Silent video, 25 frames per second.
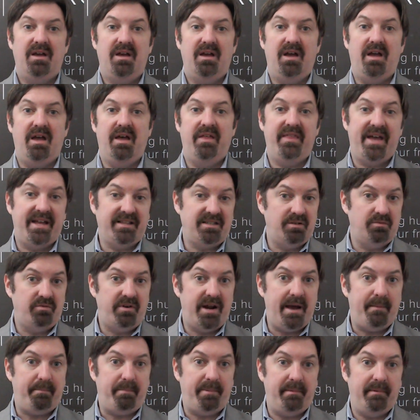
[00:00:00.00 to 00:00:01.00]
And that's a
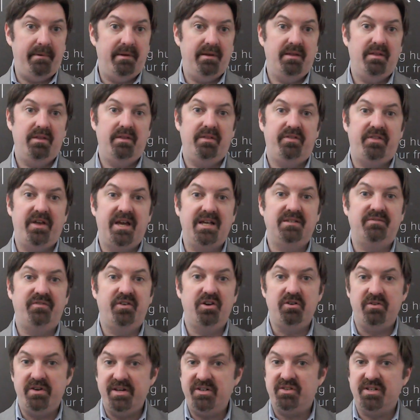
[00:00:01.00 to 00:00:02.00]
wrap. Thanks for
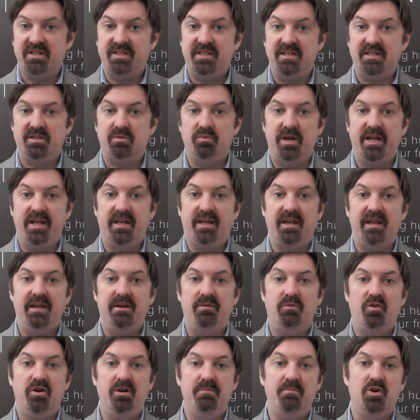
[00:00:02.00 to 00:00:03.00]
your interest this week in
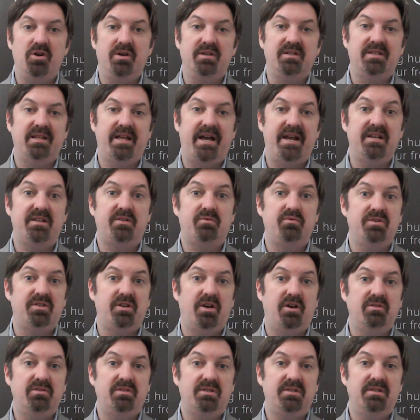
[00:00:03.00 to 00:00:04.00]
Roy Morgan's latest
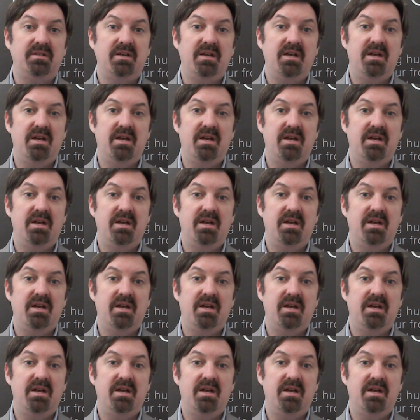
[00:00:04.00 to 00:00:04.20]
results,